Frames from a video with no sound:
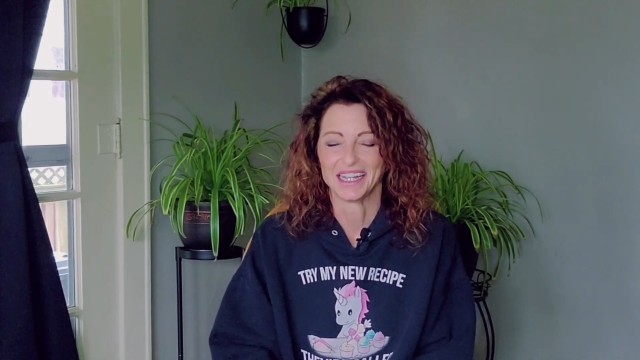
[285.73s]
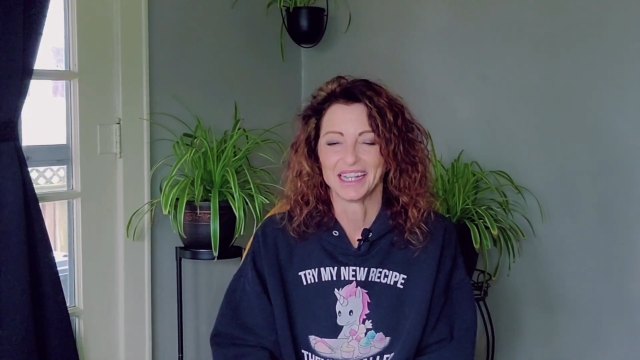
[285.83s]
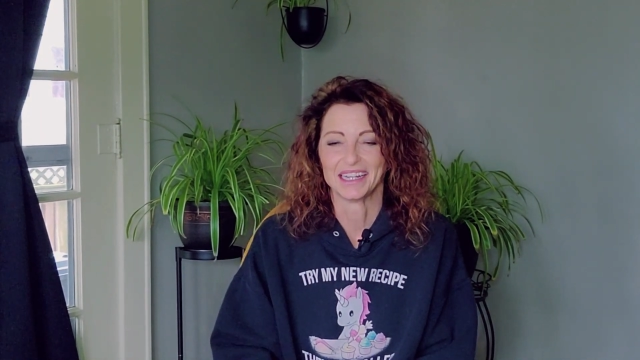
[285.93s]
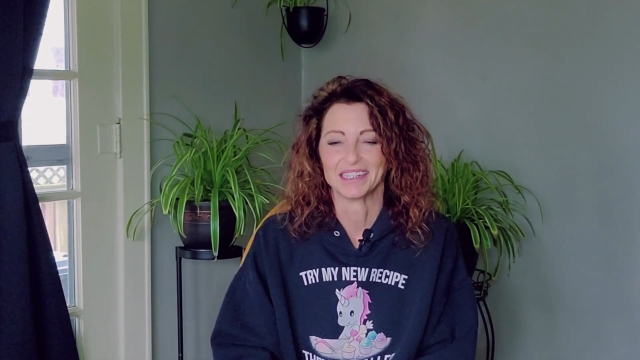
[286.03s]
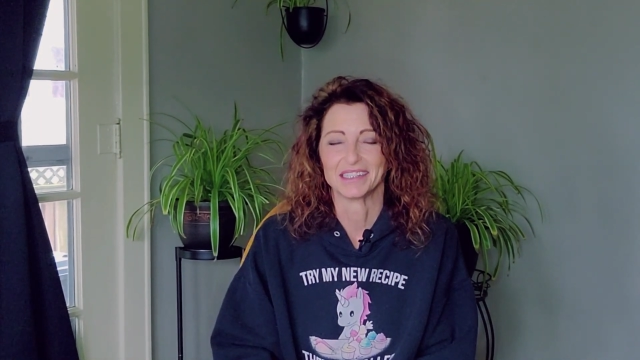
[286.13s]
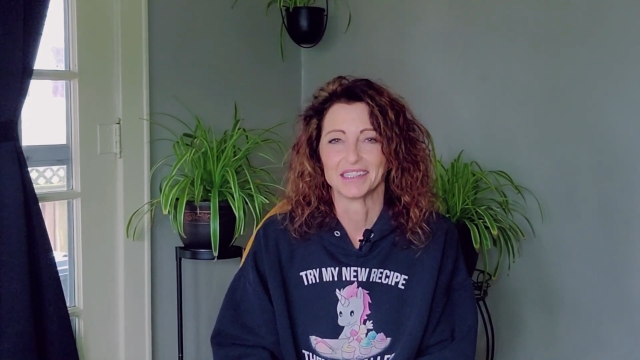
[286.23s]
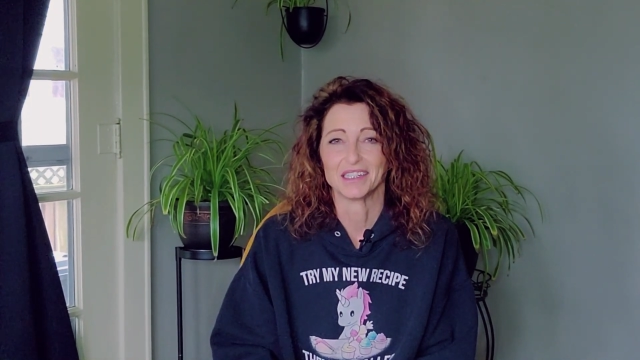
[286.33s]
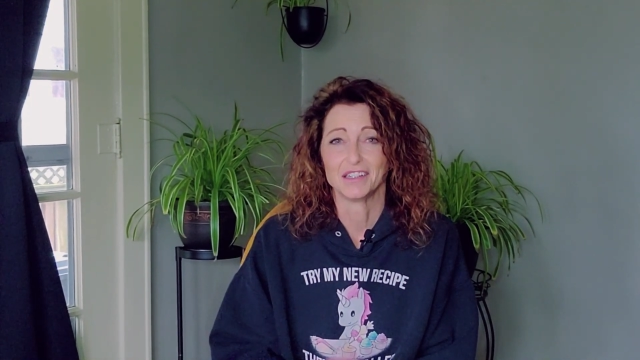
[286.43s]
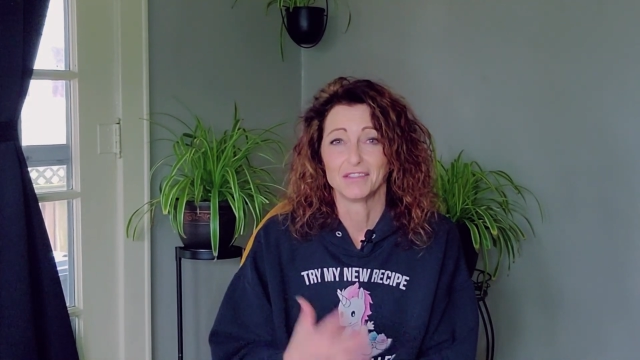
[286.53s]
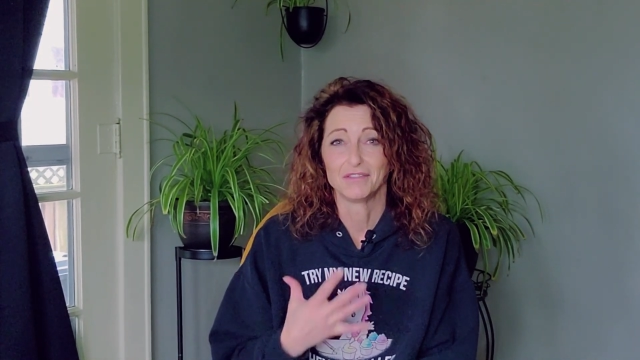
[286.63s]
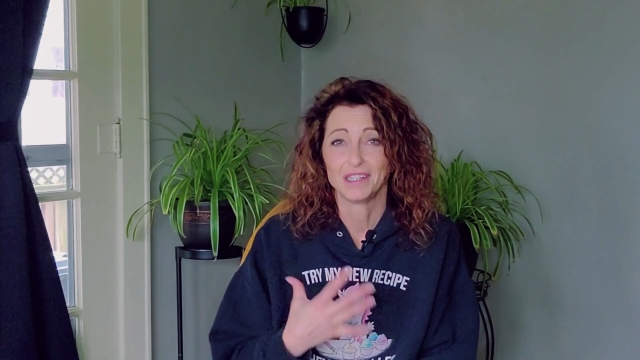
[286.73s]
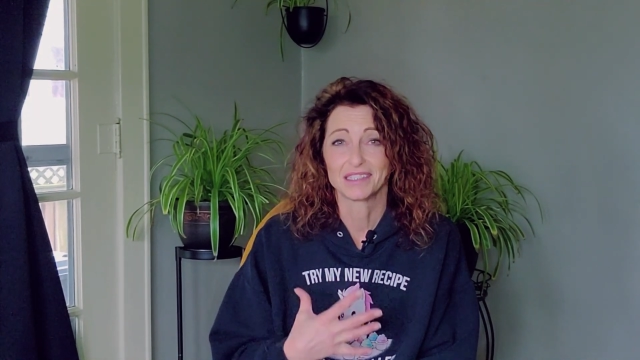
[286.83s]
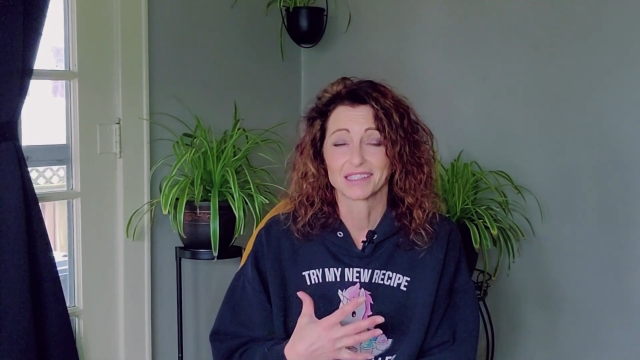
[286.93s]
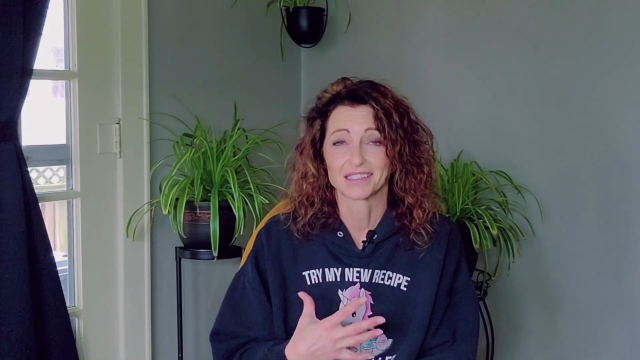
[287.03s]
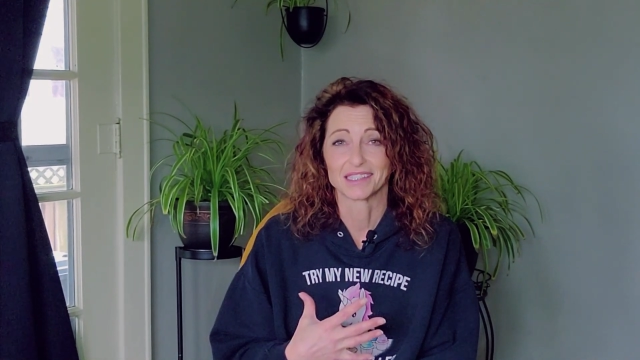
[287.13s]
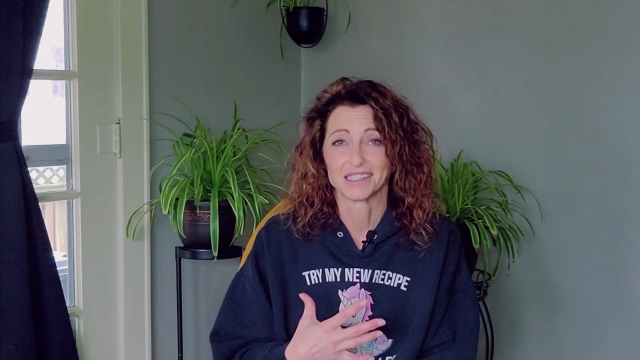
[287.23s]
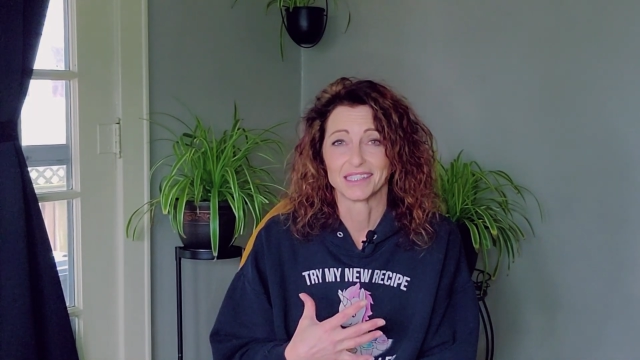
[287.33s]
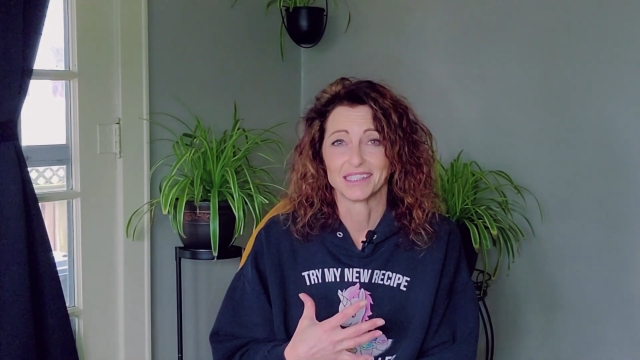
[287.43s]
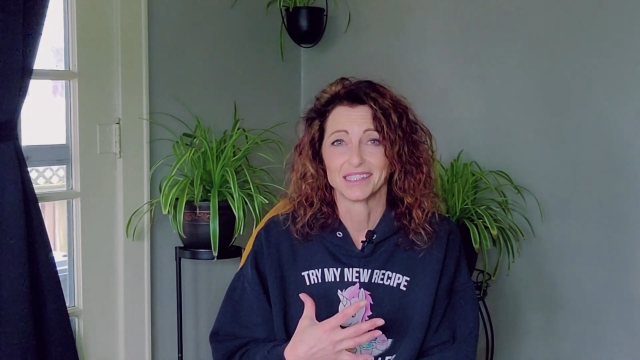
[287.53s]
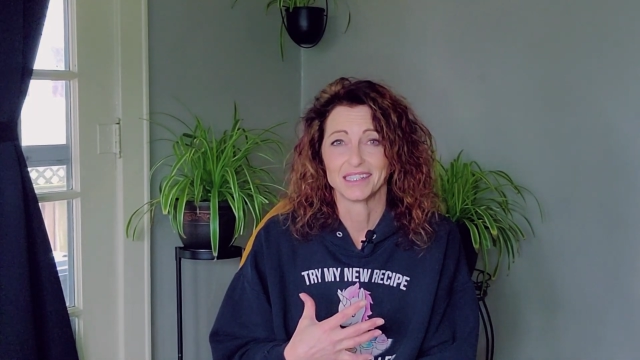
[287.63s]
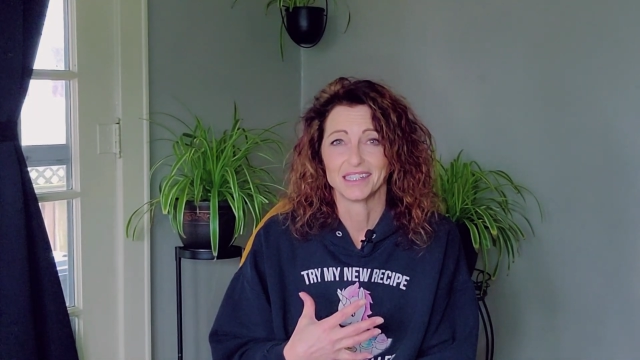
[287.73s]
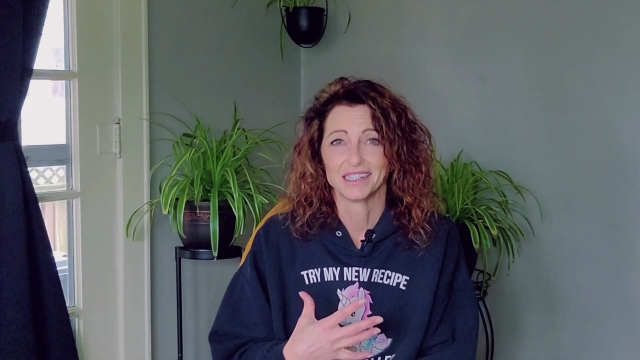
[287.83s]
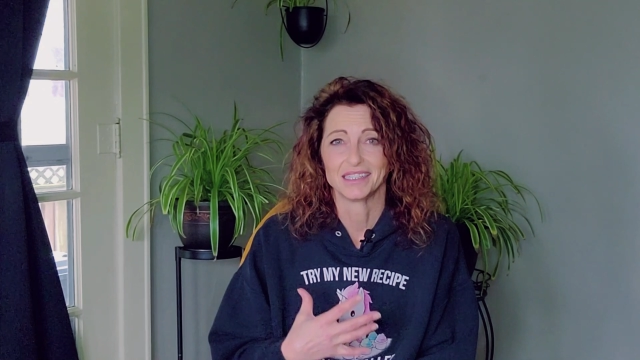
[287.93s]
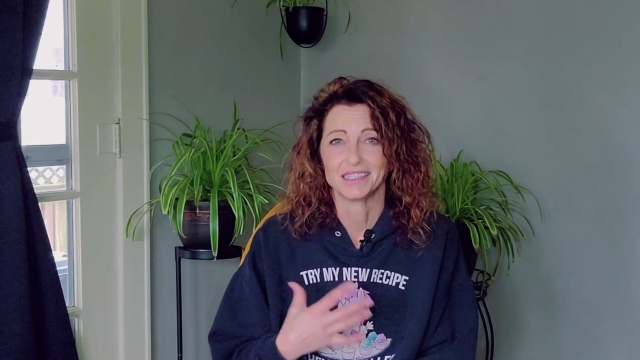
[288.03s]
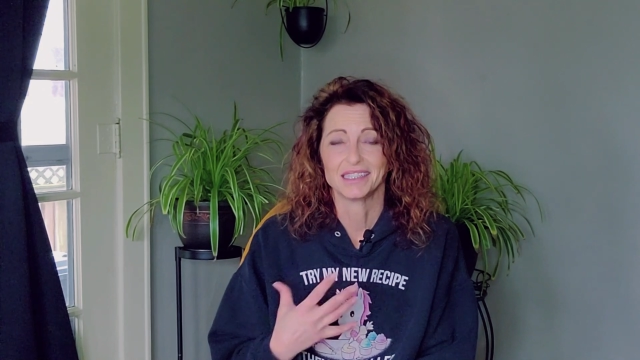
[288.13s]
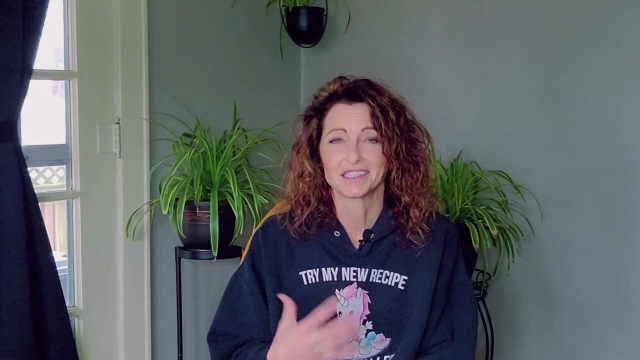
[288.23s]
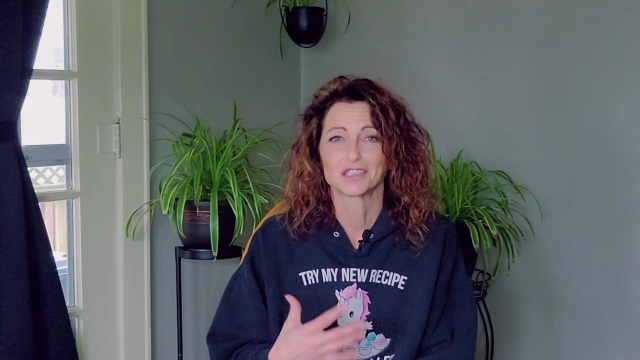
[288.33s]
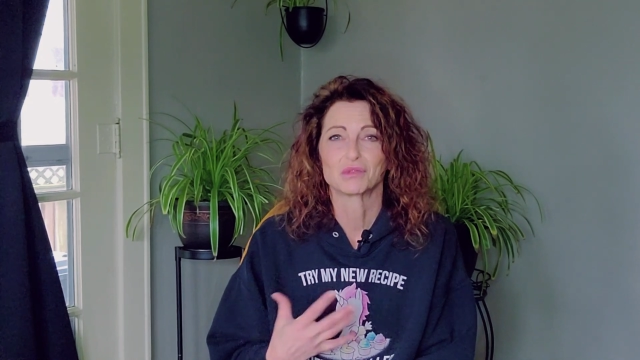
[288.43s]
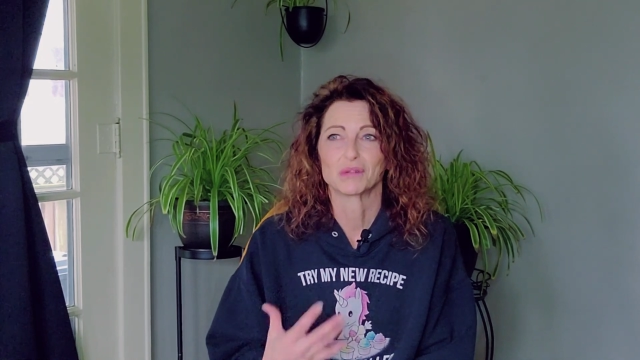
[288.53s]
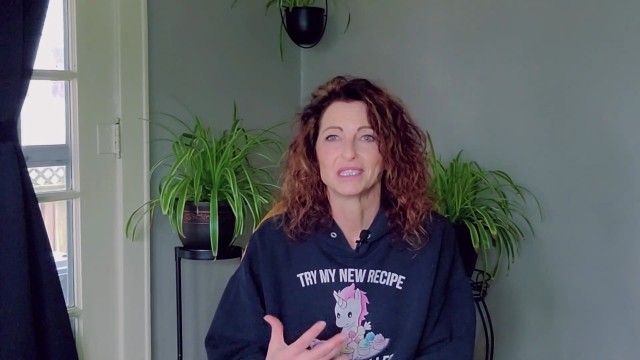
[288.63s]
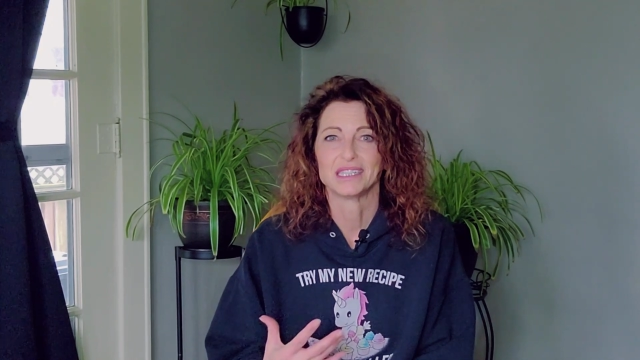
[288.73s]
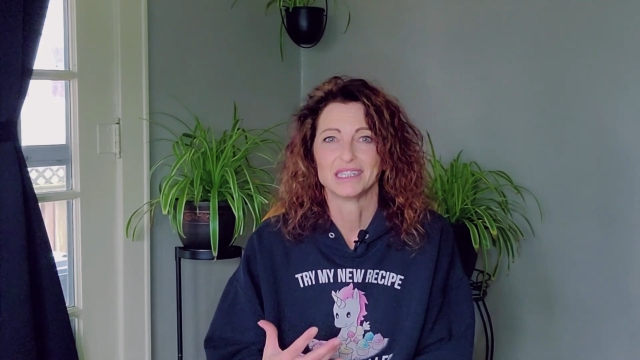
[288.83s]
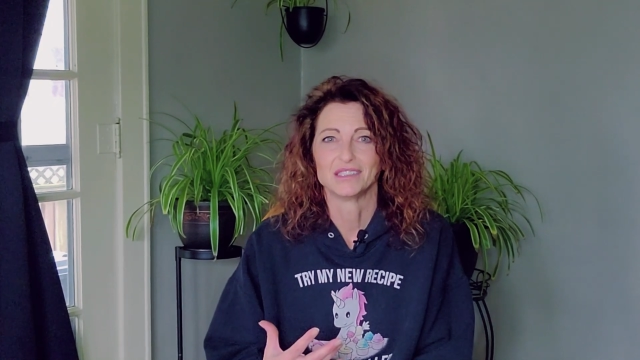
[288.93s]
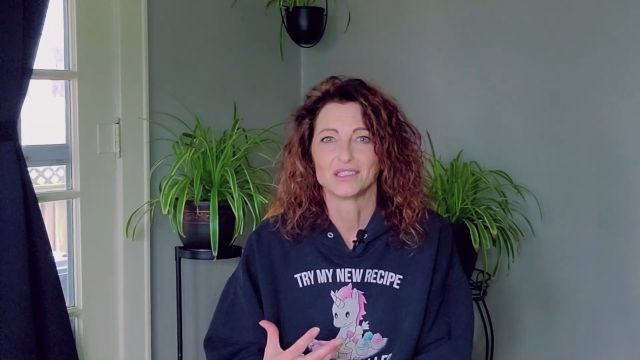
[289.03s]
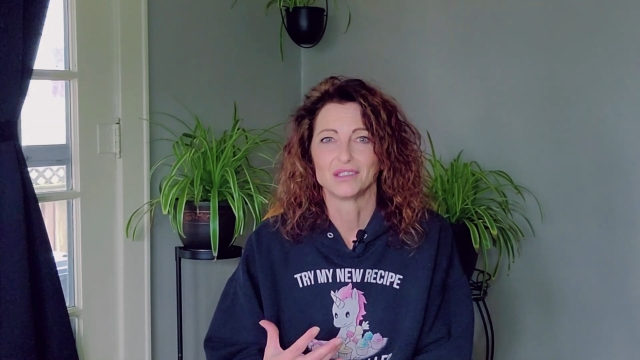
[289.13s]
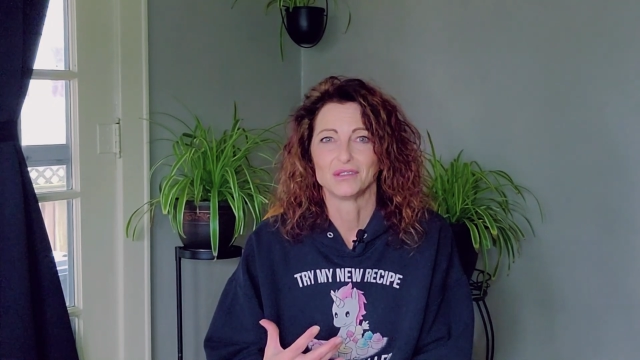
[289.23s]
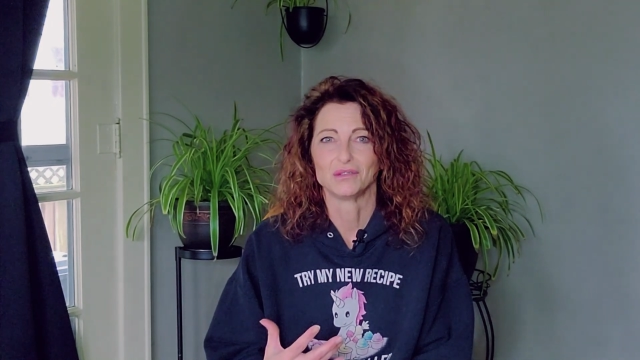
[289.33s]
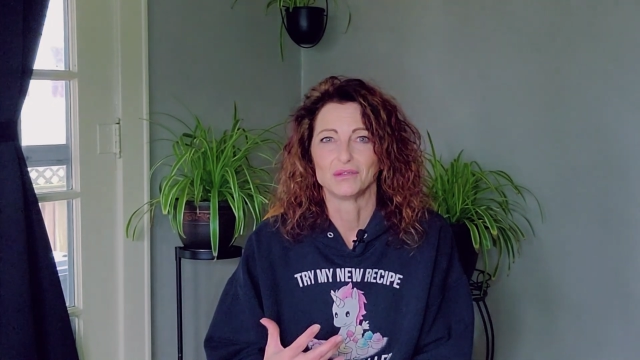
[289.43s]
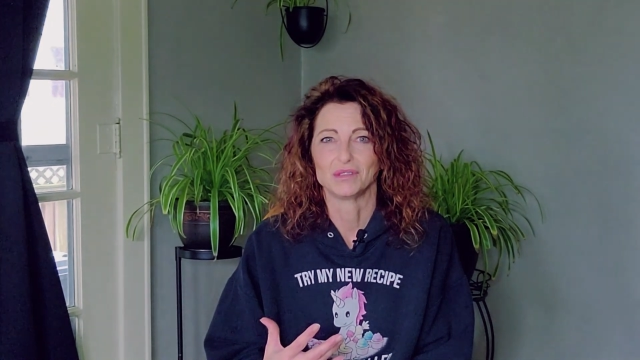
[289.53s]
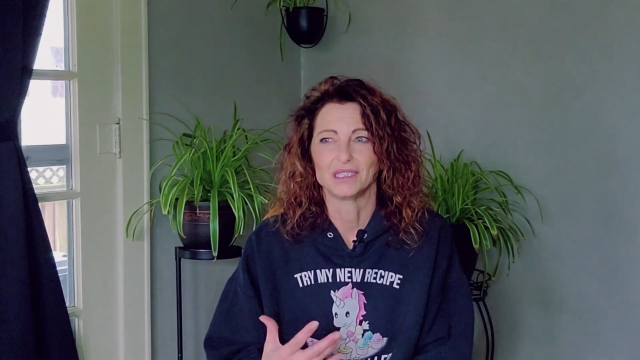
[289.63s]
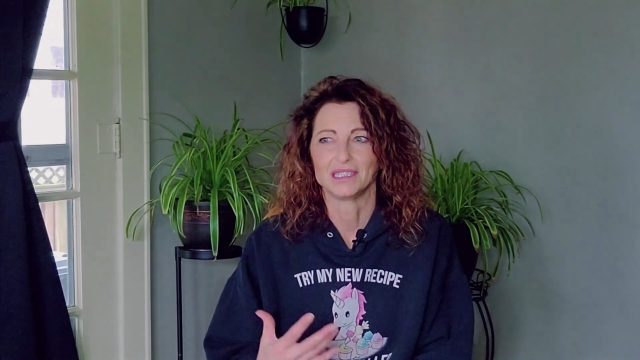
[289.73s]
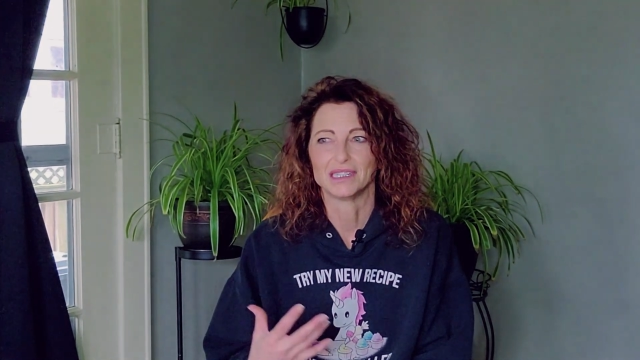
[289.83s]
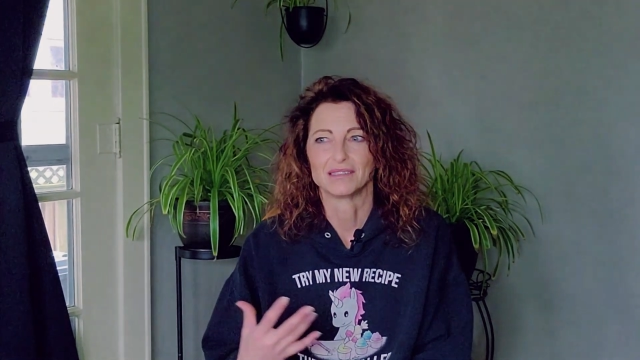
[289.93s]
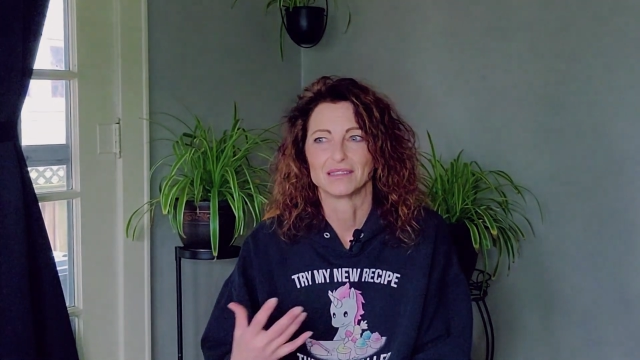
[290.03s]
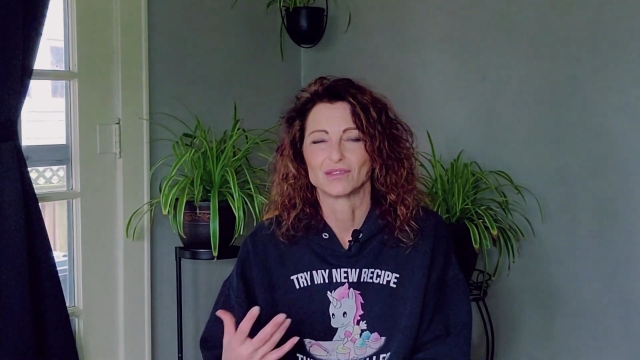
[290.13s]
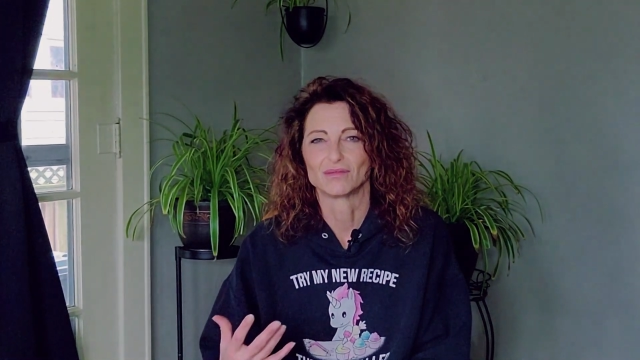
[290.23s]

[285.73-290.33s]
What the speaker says: And physically, this is where we tend to get